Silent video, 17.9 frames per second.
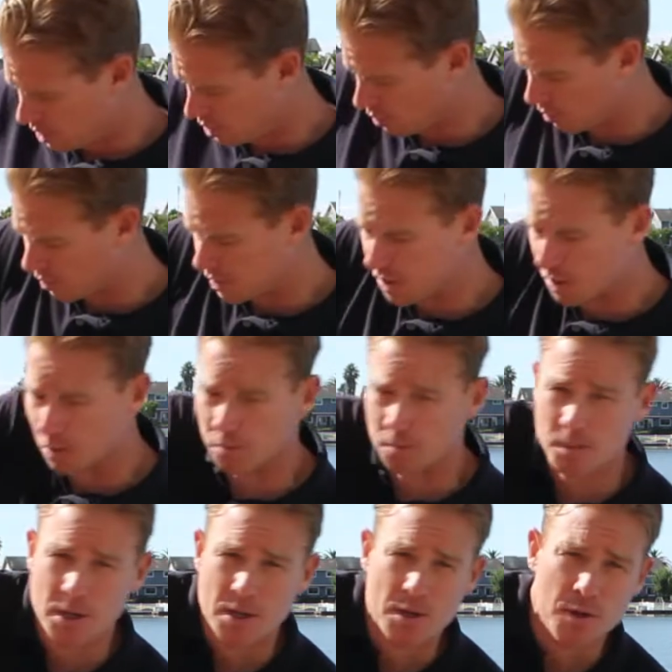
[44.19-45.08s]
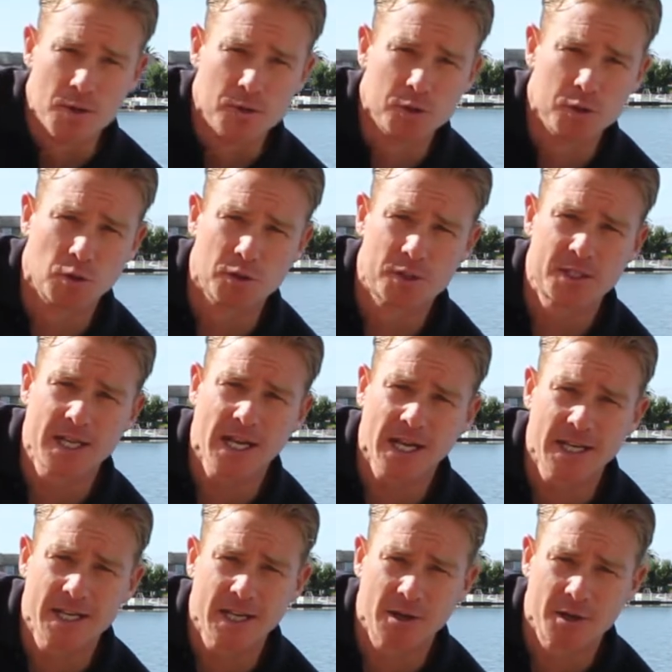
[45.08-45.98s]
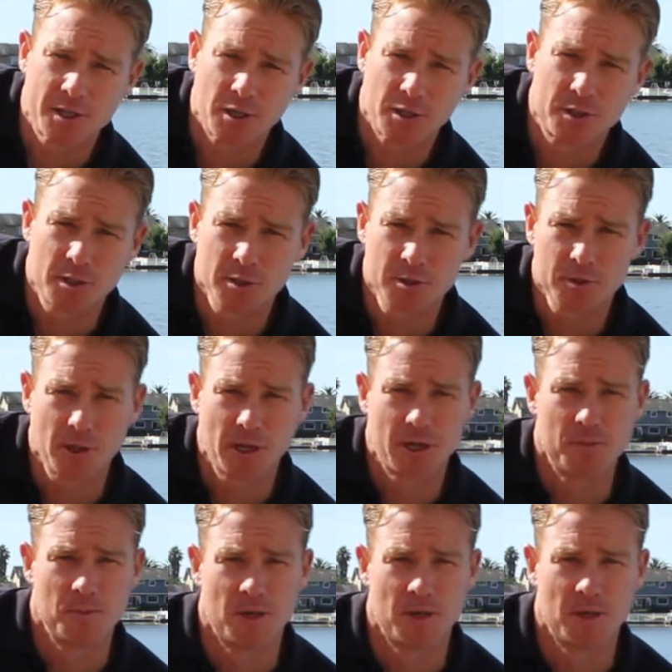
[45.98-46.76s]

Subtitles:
your secondary and your tertiary